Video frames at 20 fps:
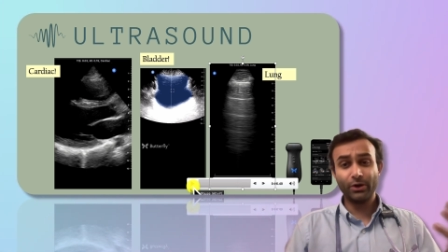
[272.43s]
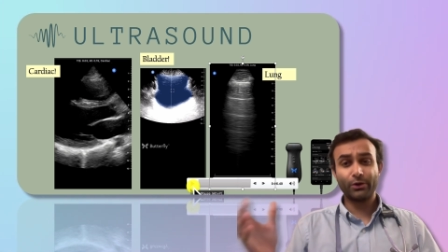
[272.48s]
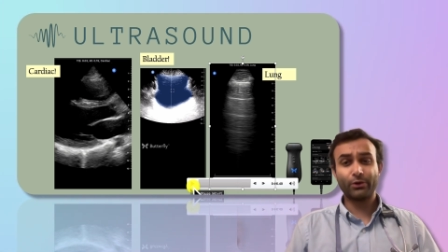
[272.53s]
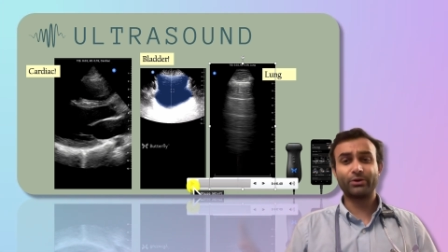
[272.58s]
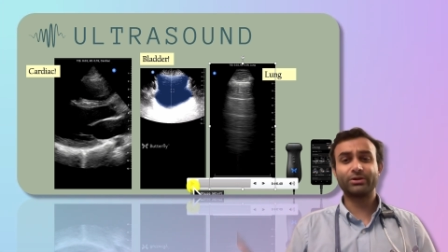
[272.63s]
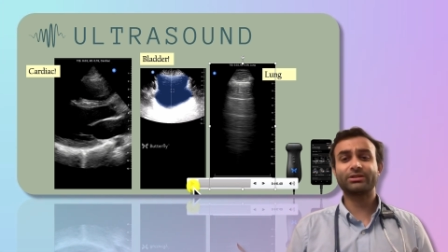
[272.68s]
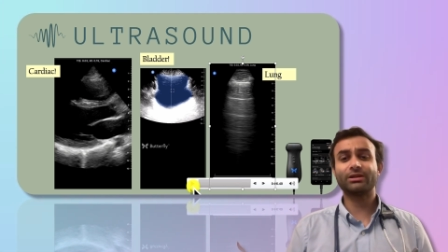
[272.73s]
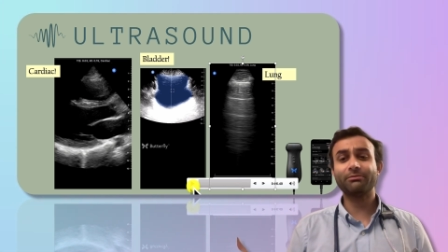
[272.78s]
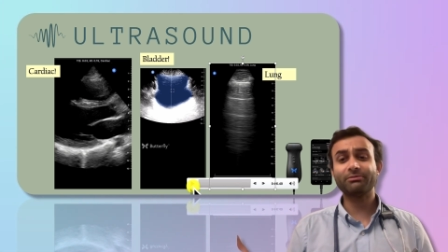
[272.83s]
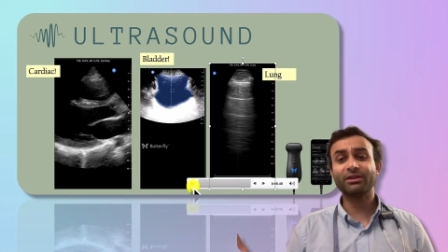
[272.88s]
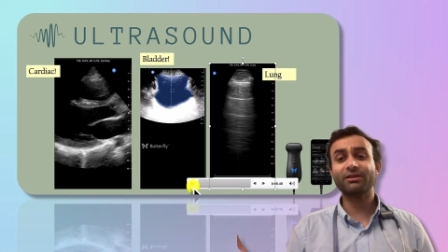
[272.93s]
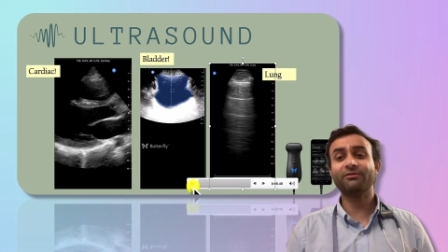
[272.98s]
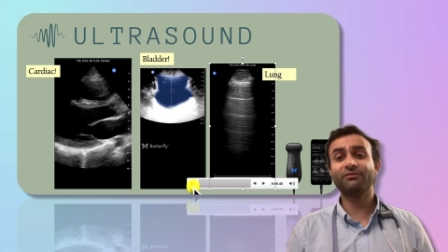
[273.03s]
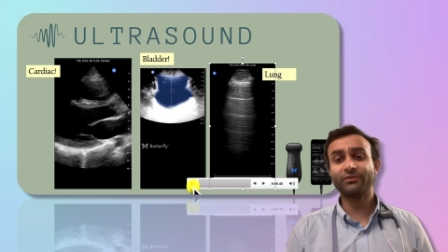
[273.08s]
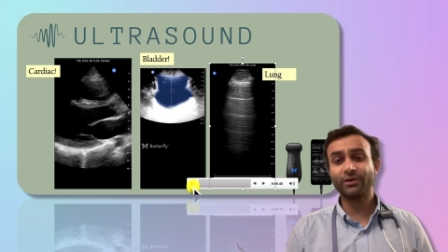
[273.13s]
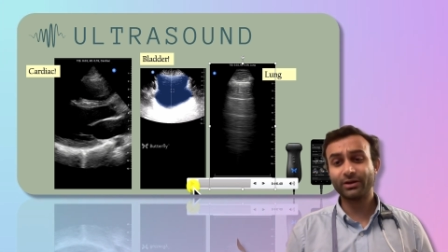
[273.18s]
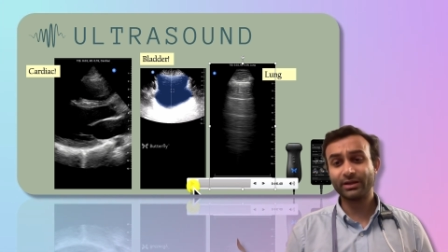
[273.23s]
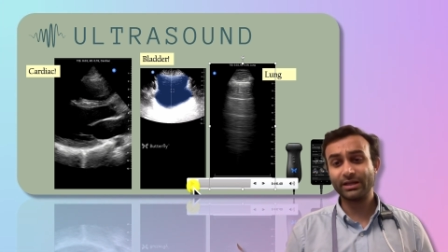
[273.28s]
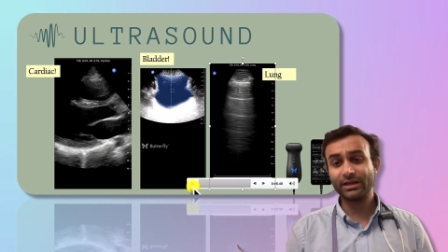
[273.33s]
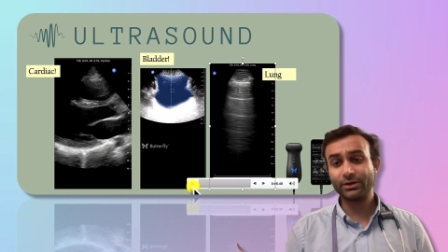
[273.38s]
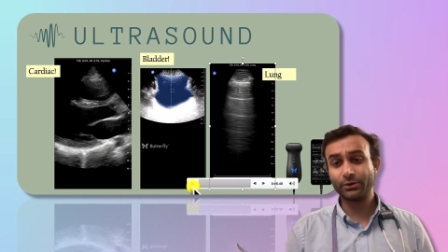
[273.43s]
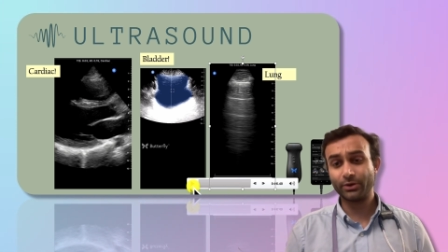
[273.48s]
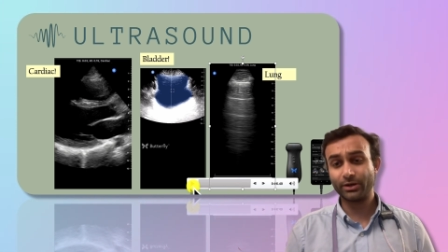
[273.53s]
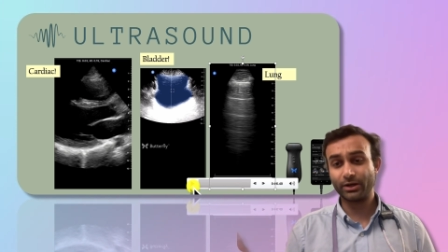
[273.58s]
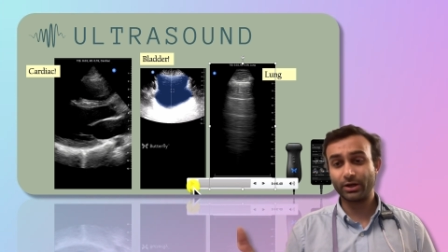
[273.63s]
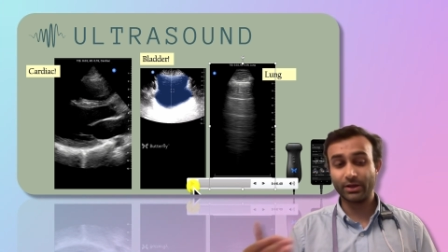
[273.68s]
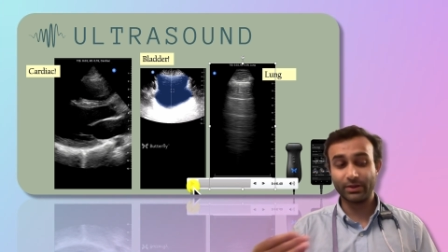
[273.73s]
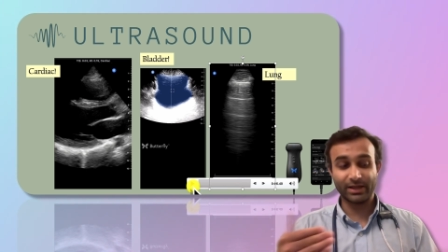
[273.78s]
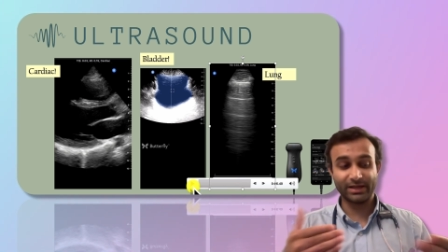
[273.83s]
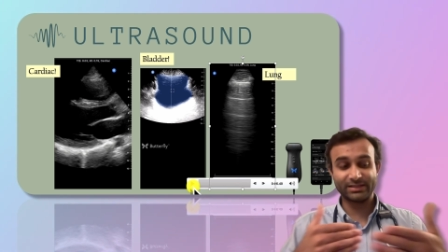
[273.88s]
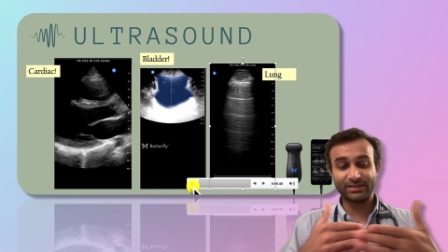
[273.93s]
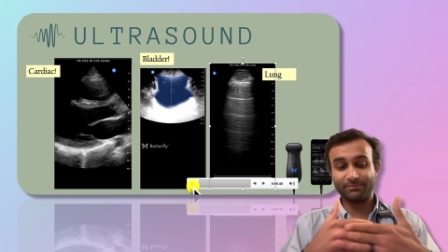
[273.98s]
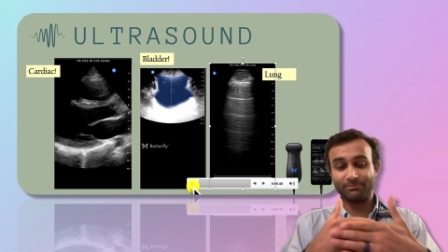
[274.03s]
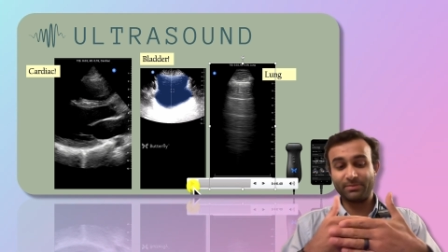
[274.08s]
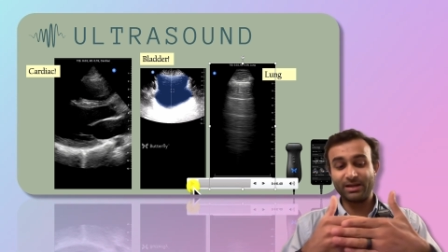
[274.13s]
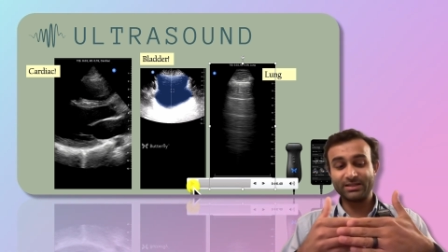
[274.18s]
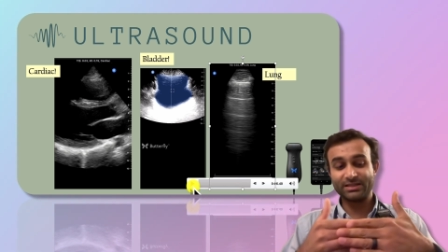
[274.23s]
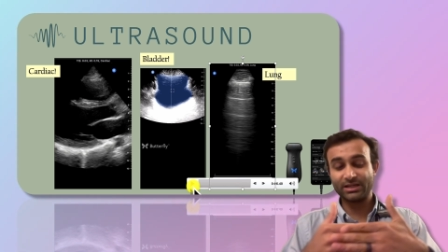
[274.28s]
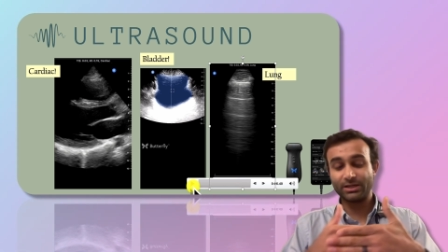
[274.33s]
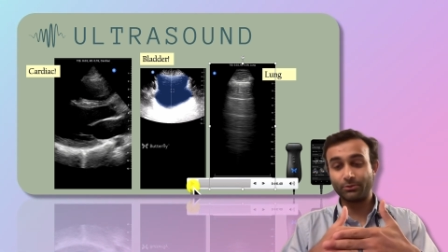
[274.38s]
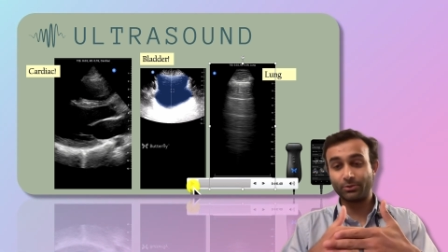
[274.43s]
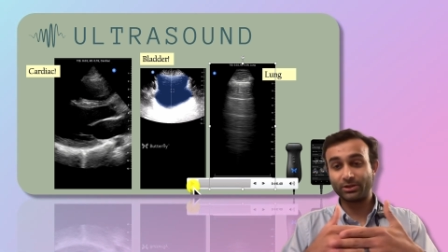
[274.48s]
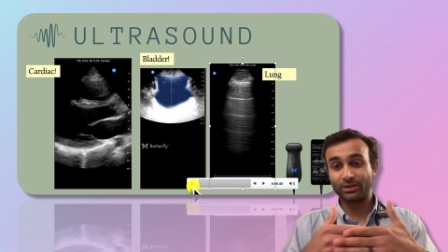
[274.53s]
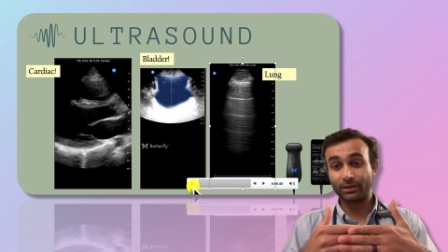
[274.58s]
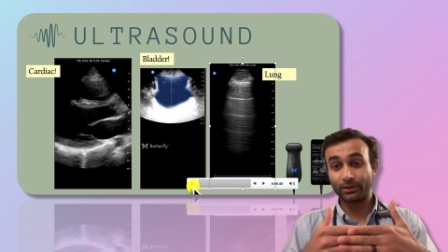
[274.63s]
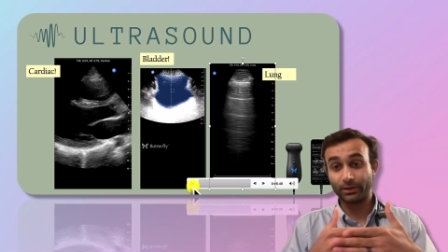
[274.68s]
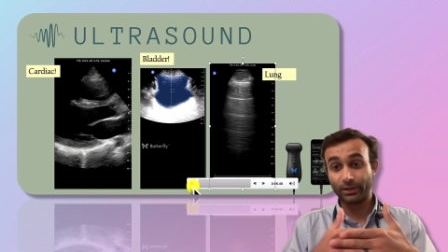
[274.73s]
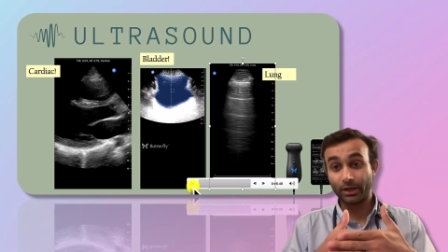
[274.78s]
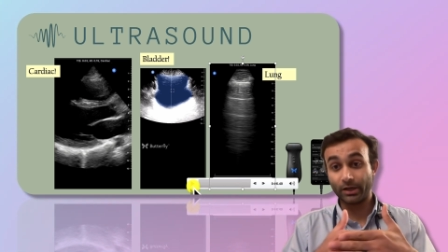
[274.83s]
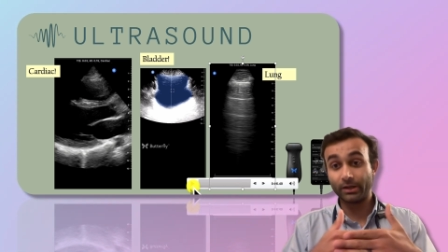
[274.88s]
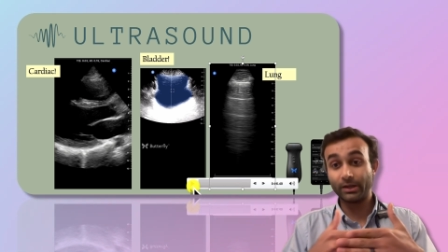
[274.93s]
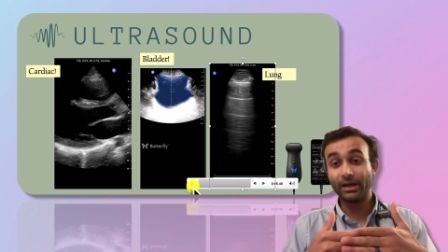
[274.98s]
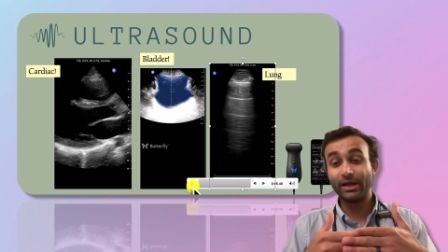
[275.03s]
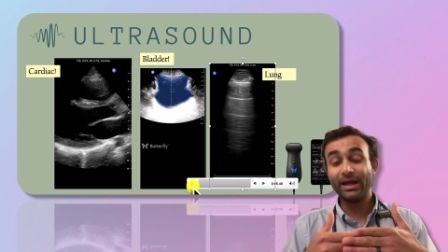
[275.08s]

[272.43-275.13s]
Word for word: or something funky going on that's messing with the lung